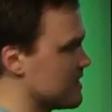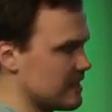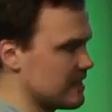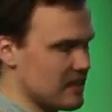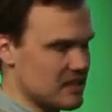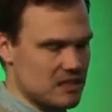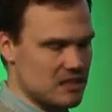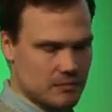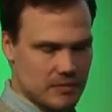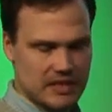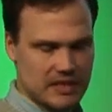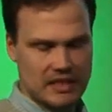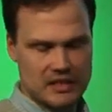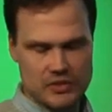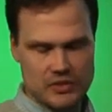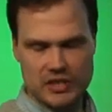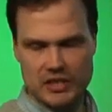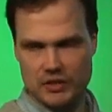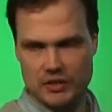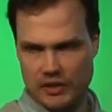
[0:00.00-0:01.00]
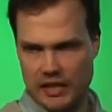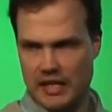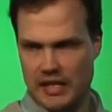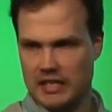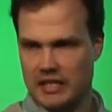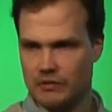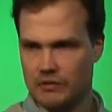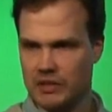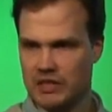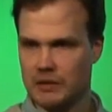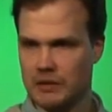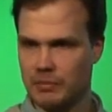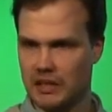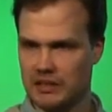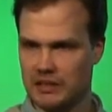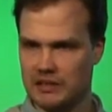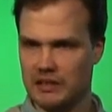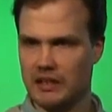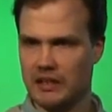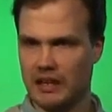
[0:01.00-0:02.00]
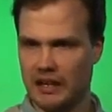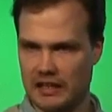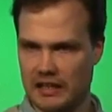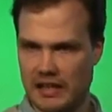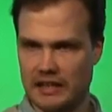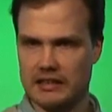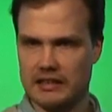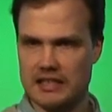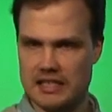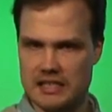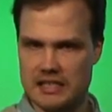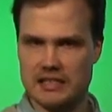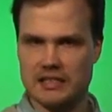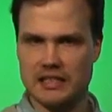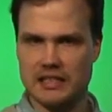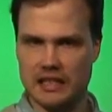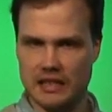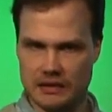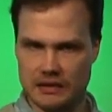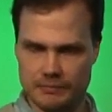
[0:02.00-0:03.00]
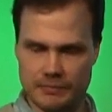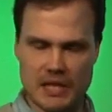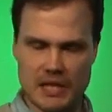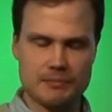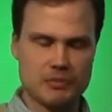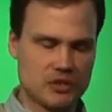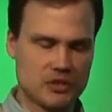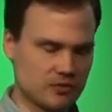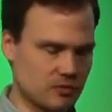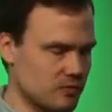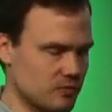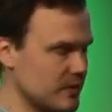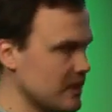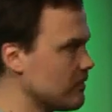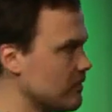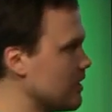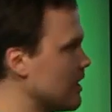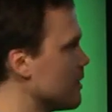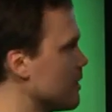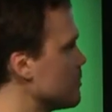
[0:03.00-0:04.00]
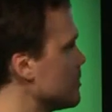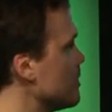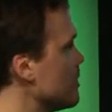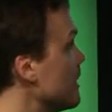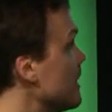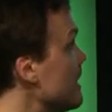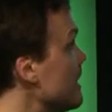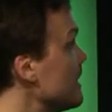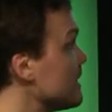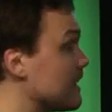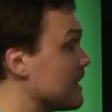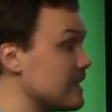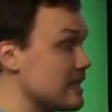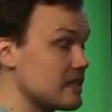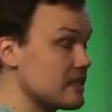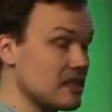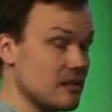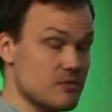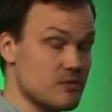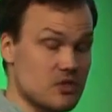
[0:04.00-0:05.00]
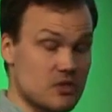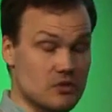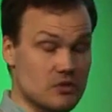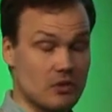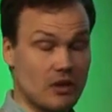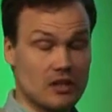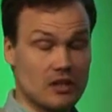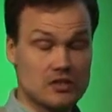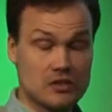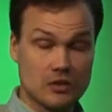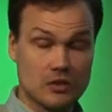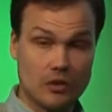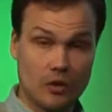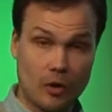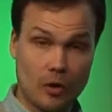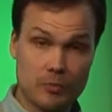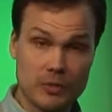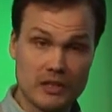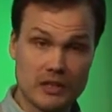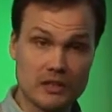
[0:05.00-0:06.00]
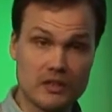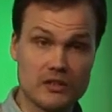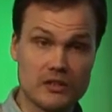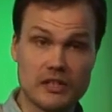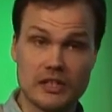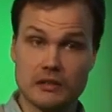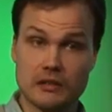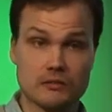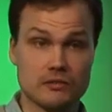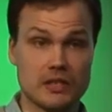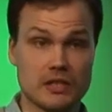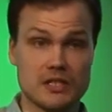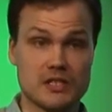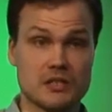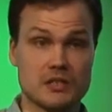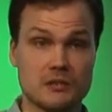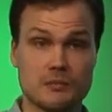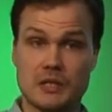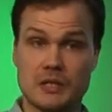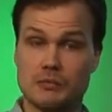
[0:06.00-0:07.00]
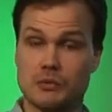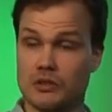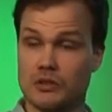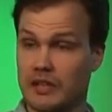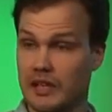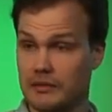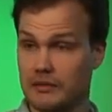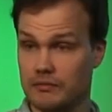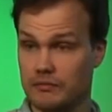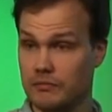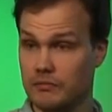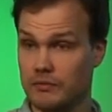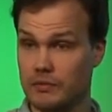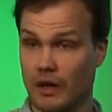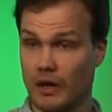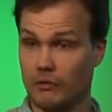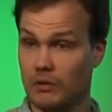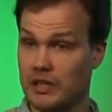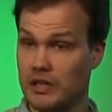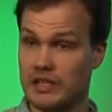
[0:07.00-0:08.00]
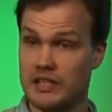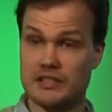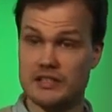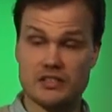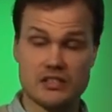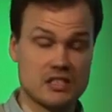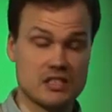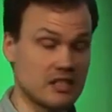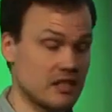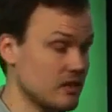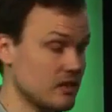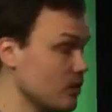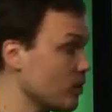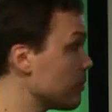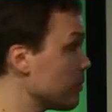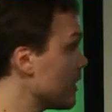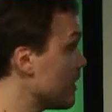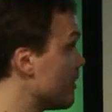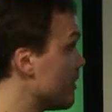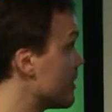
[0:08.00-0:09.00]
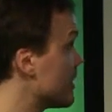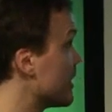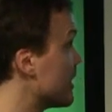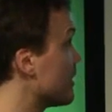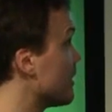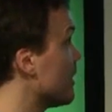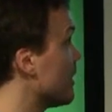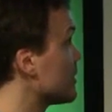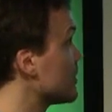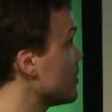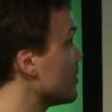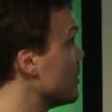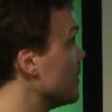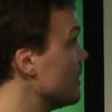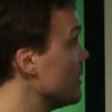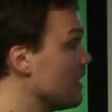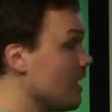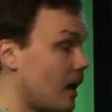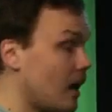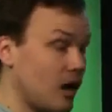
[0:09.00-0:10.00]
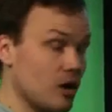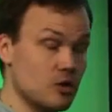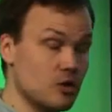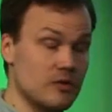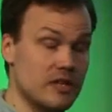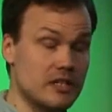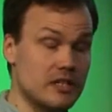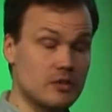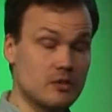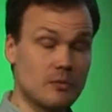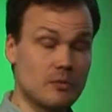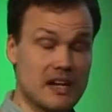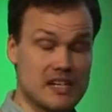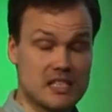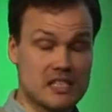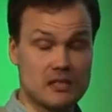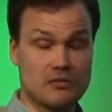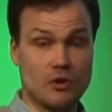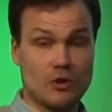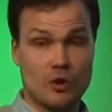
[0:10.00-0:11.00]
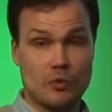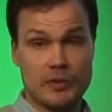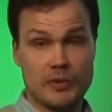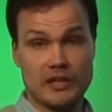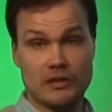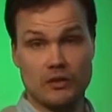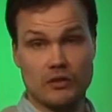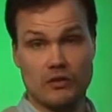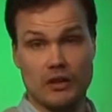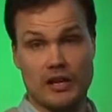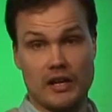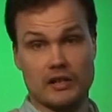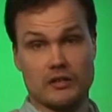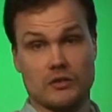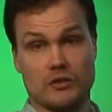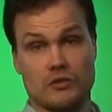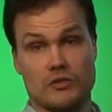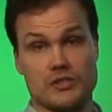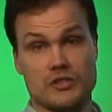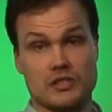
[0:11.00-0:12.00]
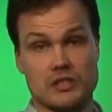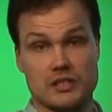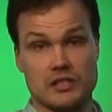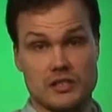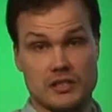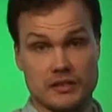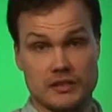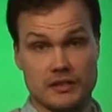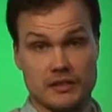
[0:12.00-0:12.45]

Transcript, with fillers: It doesn't mean that you can do anything with it, but the, uh, at least the uh, papers would be available. Then it comes to also open learning. There's the people that are very interested in open learning in Aalto. How do we do massive open online courses?